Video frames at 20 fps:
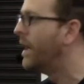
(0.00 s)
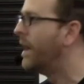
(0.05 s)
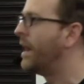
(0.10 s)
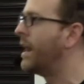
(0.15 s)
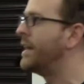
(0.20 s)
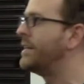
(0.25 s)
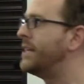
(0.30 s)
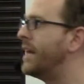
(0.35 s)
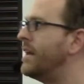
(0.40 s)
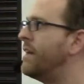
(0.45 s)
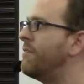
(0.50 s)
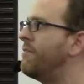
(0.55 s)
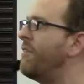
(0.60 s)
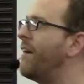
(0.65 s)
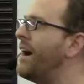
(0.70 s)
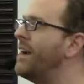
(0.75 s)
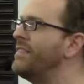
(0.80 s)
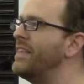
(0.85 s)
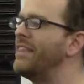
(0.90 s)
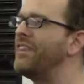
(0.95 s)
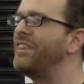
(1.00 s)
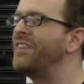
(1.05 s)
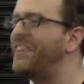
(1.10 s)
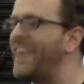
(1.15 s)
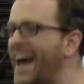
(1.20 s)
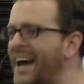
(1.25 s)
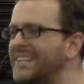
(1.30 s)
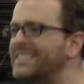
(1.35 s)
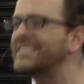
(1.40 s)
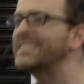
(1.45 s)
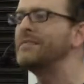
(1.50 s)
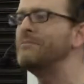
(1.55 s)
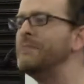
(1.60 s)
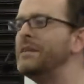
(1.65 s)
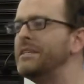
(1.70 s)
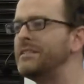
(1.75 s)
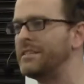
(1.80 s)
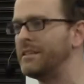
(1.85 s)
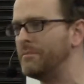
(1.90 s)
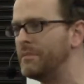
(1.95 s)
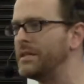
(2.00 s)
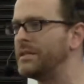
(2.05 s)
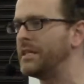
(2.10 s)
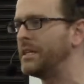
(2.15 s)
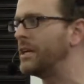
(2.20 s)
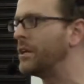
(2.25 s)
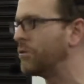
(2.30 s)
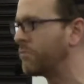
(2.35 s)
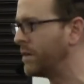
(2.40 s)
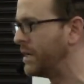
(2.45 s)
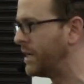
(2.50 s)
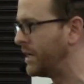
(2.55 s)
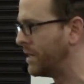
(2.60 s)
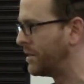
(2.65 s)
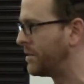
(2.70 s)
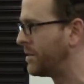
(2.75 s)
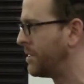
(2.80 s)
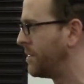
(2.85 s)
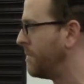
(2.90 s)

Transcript: And I tend to find that that's the missing ingredient.